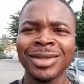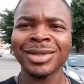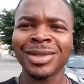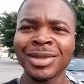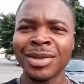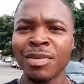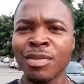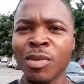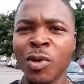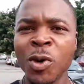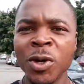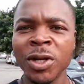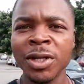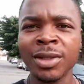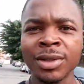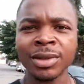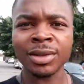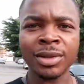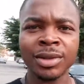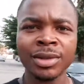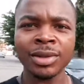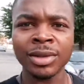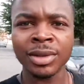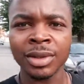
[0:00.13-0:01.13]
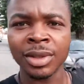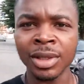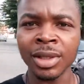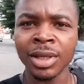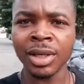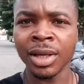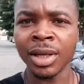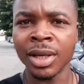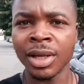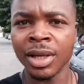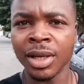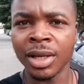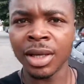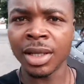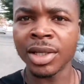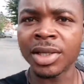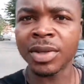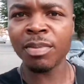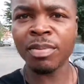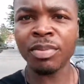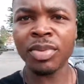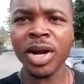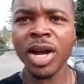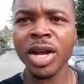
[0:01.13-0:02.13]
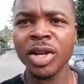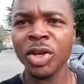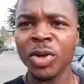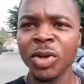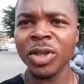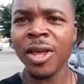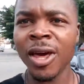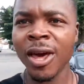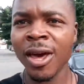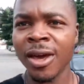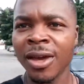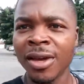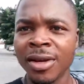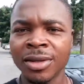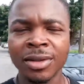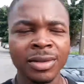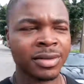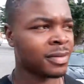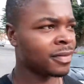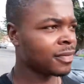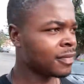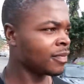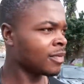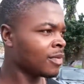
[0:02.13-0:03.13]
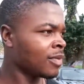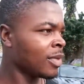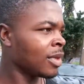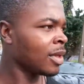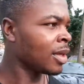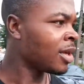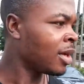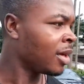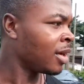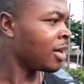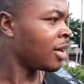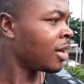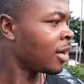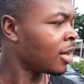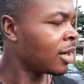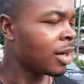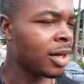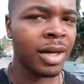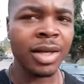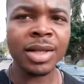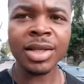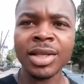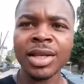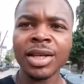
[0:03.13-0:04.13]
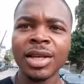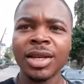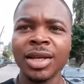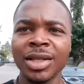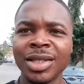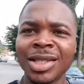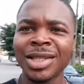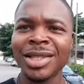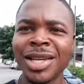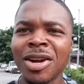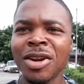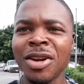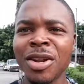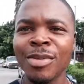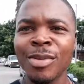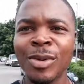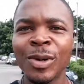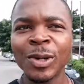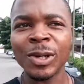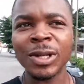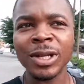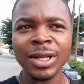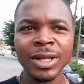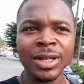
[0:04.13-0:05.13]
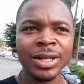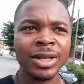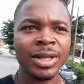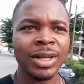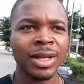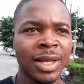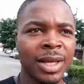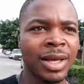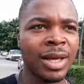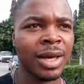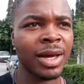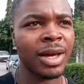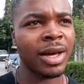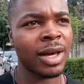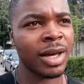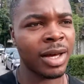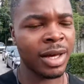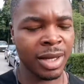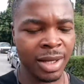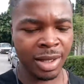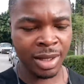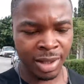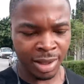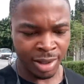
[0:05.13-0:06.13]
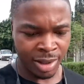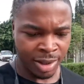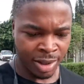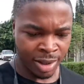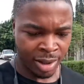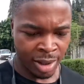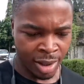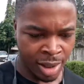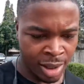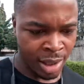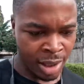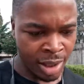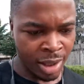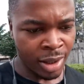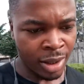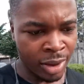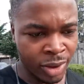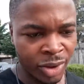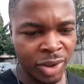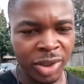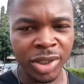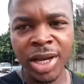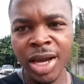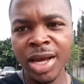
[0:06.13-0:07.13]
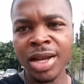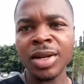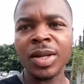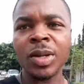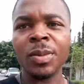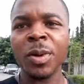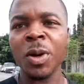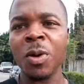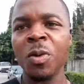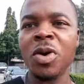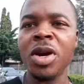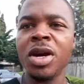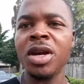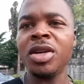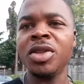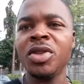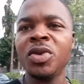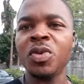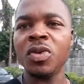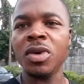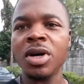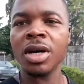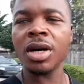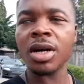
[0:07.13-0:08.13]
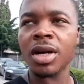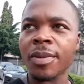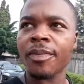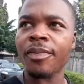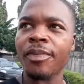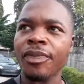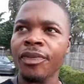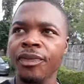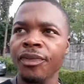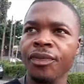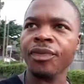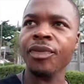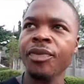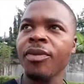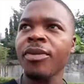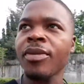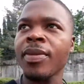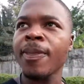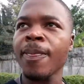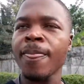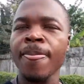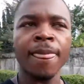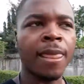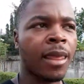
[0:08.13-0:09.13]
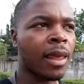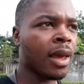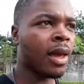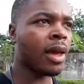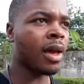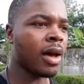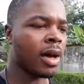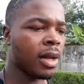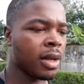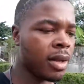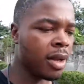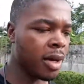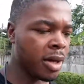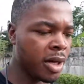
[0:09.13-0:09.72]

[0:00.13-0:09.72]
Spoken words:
Morning. It's a brand new day. It's a Saturday morning. Uh, just heading on my way into work, and